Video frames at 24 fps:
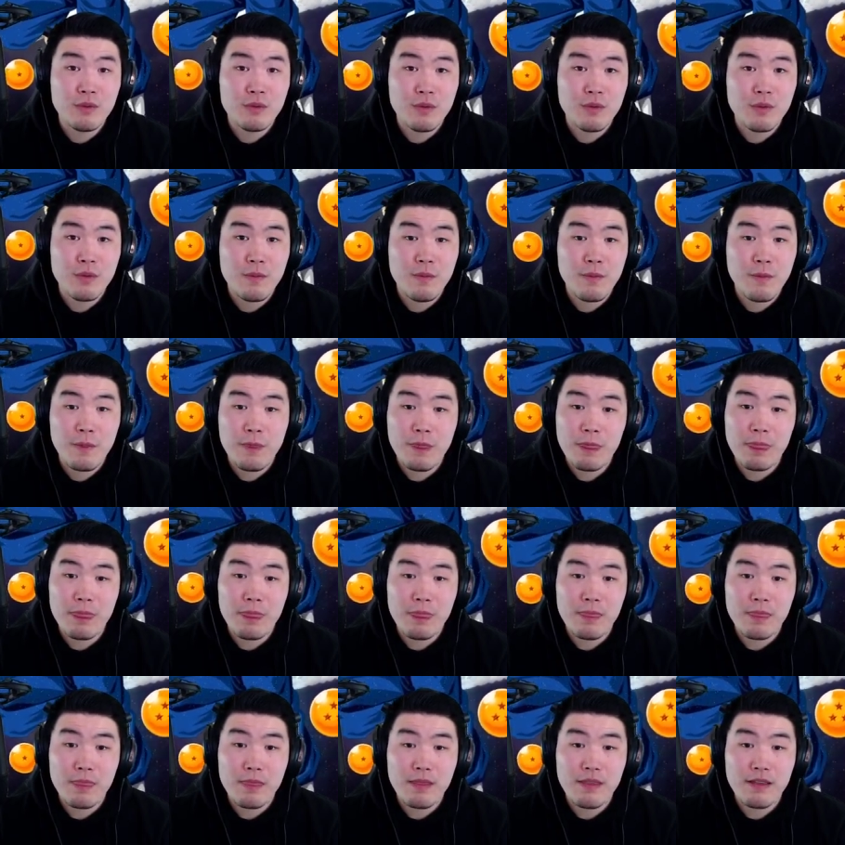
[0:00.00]

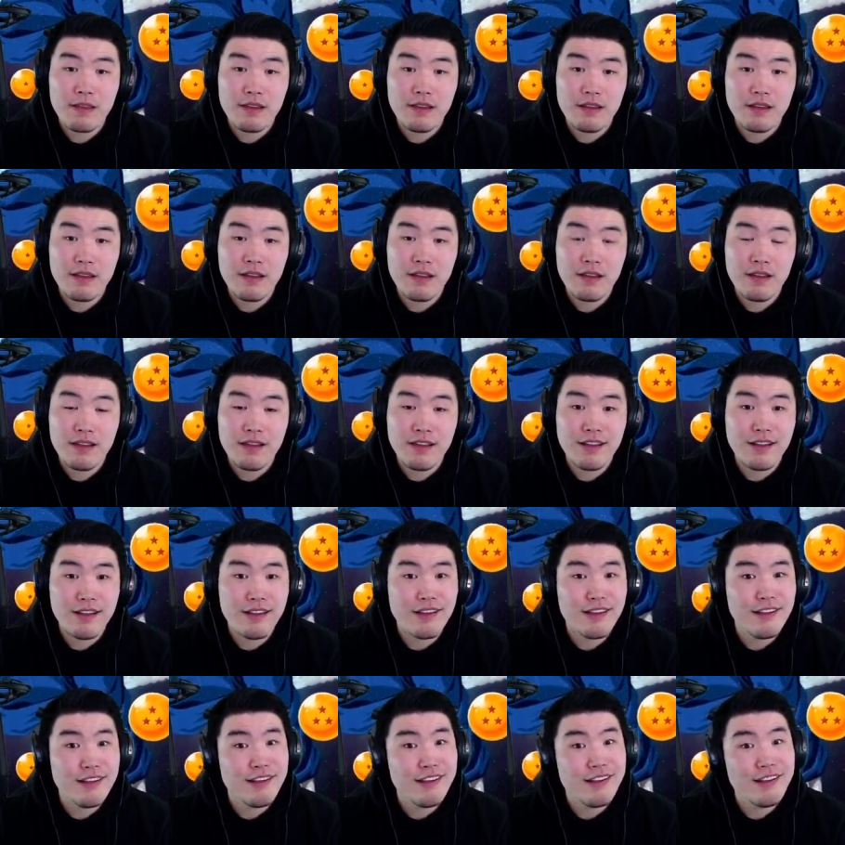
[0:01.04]

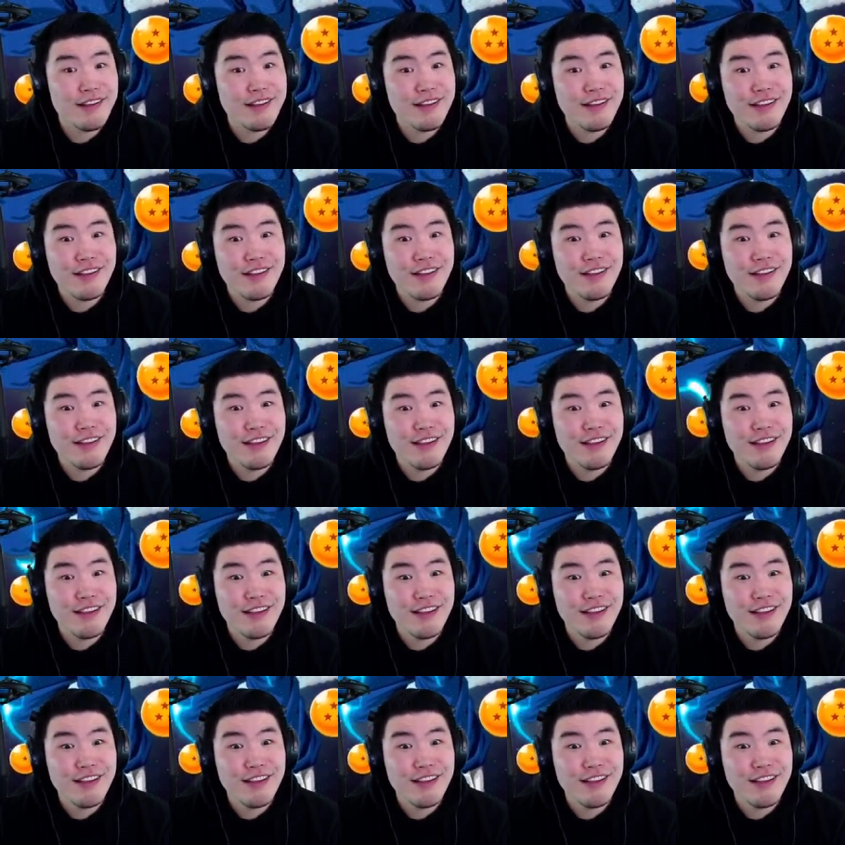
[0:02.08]
No one is speaking in this clip.